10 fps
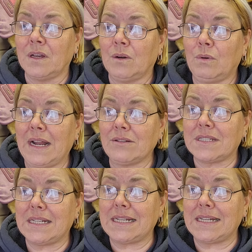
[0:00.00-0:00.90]
what else
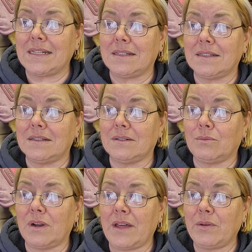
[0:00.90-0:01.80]
did he,
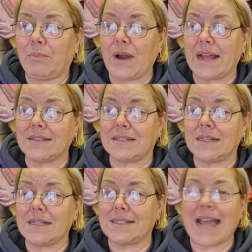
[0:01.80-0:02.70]
What other brands
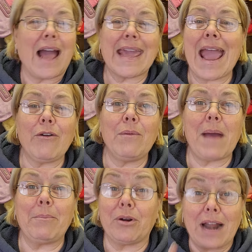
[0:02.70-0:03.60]
did he see? I can't
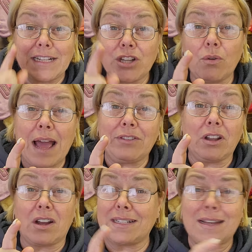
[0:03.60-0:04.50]
remember, and I don't have a
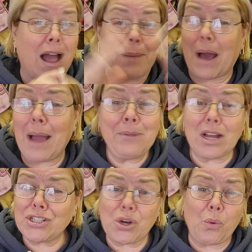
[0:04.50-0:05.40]
lot of time. I'm
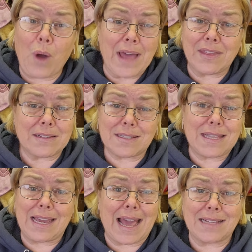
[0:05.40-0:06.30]
not sure why this
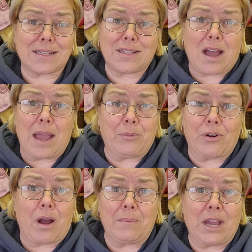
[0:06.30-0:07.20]
thing has a
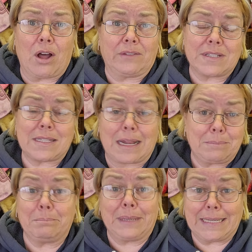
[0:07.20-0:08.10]
timer on me all of a
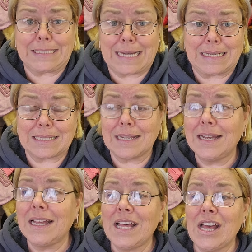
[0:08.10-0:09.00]
sudden, but it does.
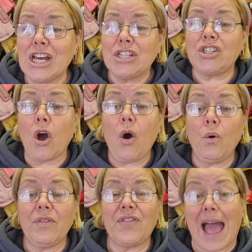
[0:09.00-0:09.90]

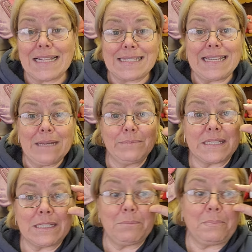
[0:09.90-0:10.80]
So that
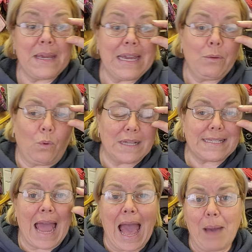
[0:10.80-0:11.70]
seems to be
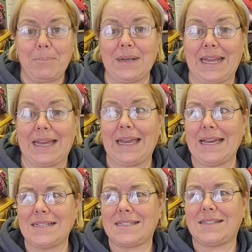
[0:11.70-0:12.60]
what's happening
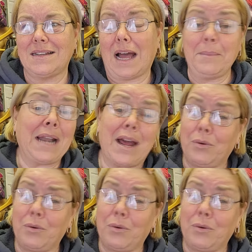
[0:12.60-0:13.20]
is, I mean, I